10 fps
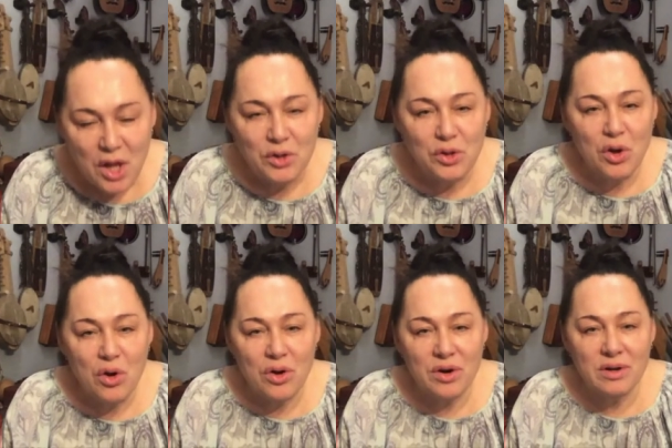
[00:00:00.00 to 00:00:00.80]

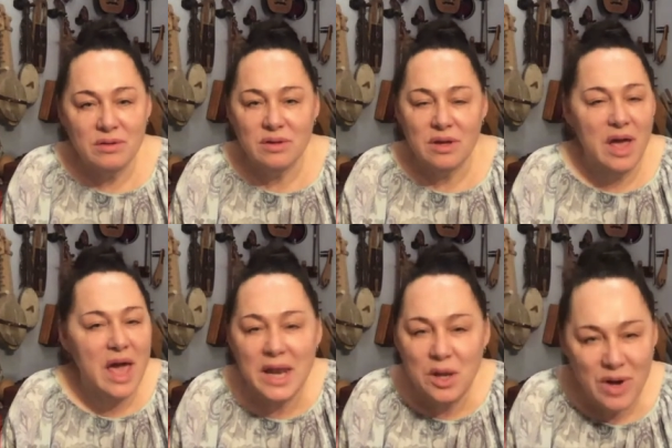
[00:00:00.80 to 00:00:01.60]
nor
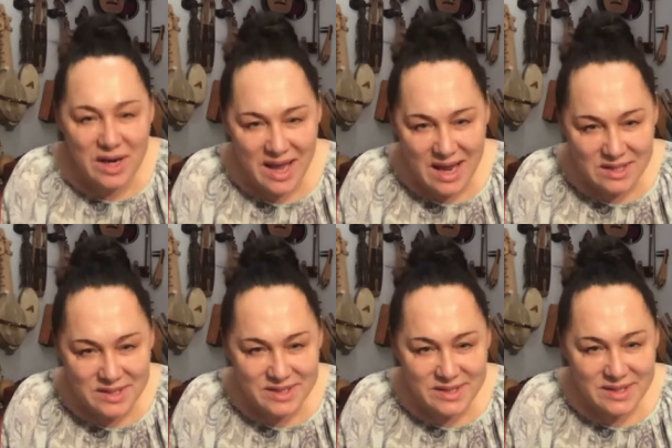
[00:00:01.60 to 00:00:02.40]
anyone
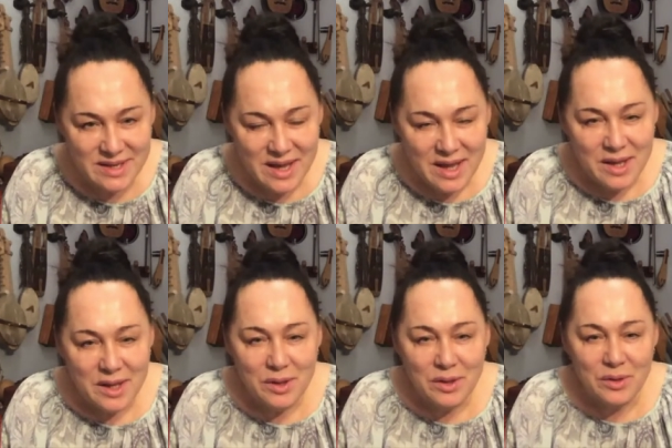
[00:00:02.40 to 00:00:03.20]
else
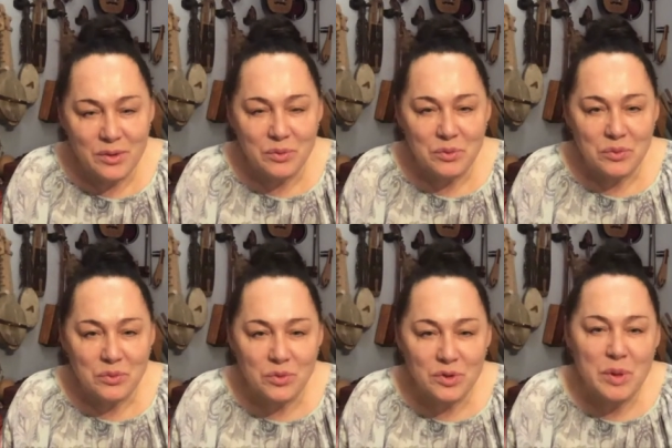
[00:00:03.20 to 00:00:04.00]
uh,
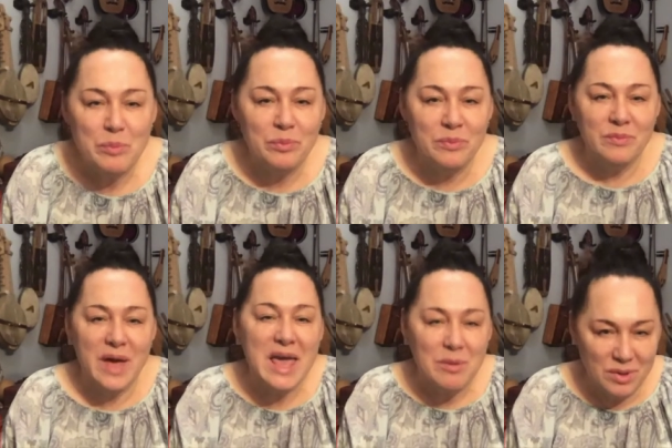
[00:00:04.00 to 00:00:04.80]
would be
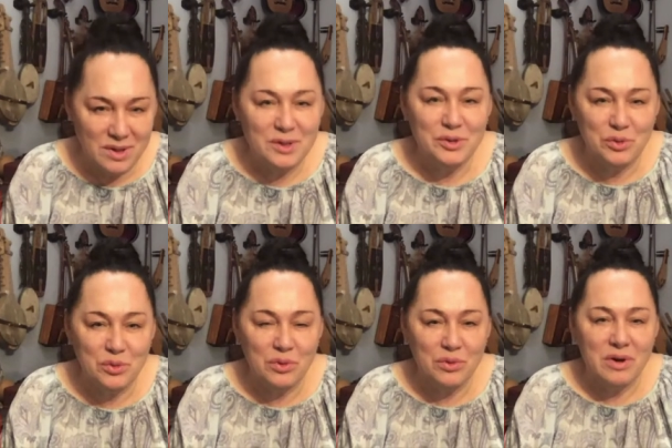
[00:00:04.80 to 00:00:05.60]
able
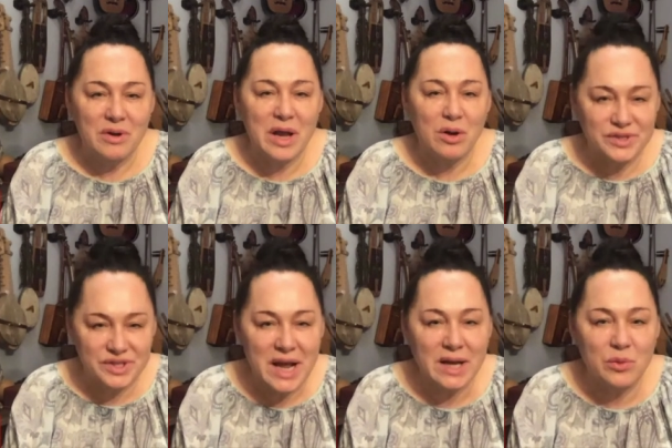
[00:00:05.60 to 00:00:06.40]
to
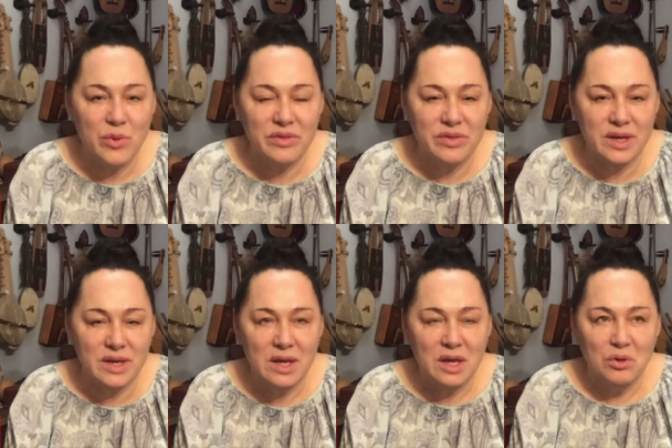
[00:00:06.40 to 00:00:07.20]
reconstruct with
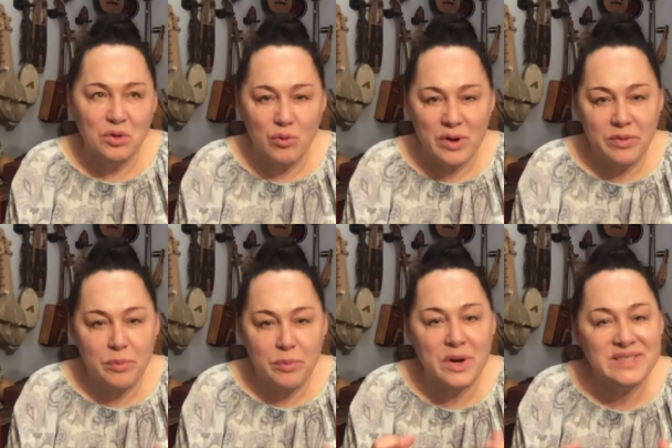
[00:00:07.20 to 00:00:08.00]
the you know
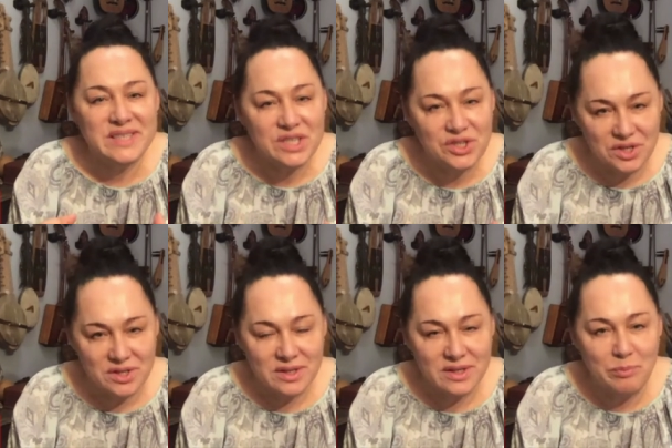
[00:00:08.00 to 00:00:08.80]
with
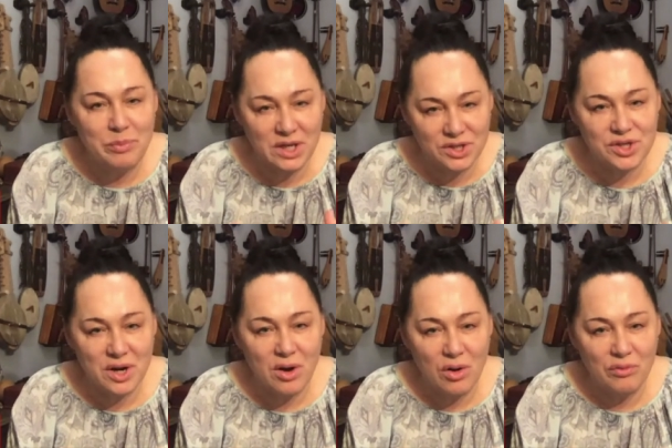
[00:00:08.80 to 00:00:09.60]
precision the
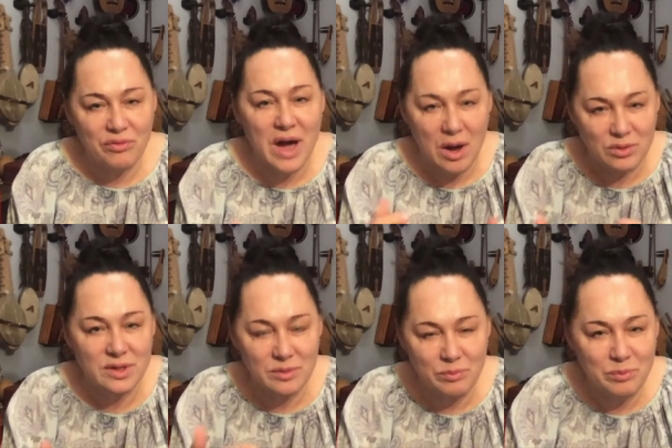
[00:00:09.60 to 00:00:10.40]
picture of how
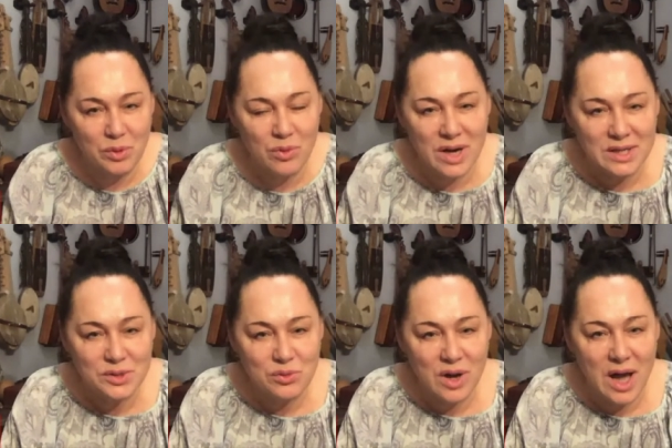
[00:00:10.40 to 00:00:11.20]
the Bilgoraj
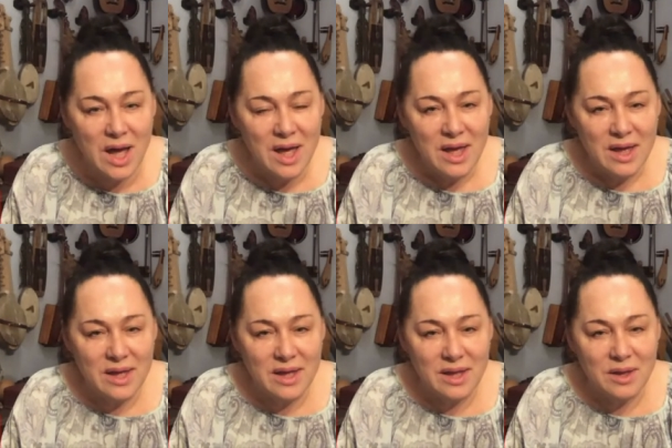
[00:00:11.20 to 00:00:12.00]
Suka
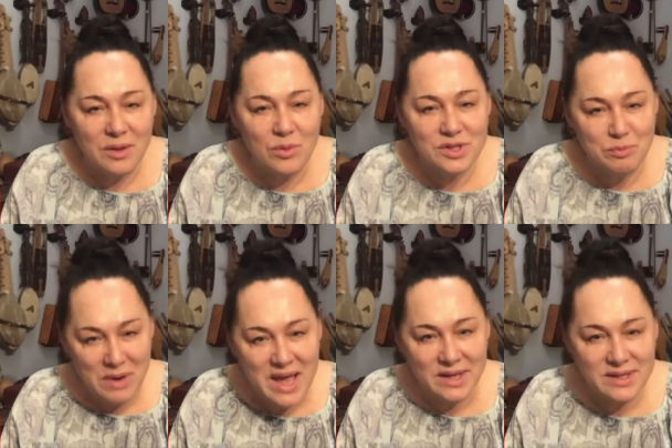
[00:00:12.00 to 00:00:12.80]
uh, uh, was
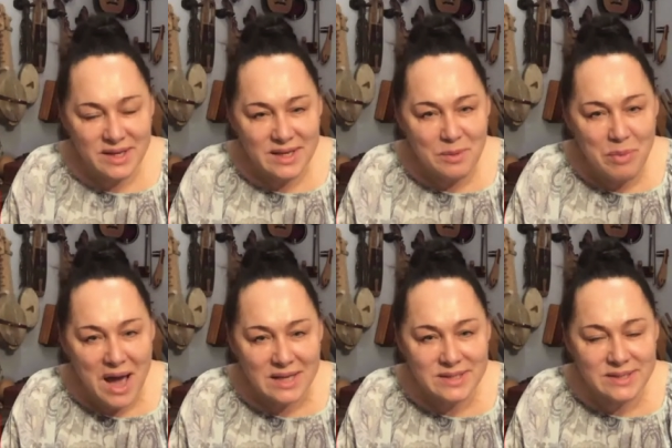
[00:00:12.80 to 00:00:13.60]
played in the
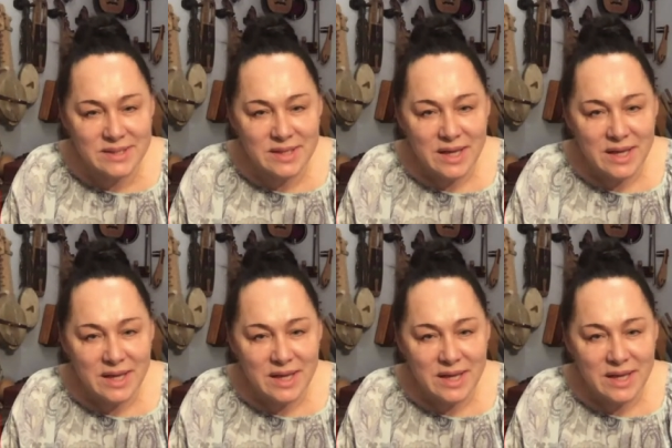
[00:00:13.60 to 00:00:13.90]
past.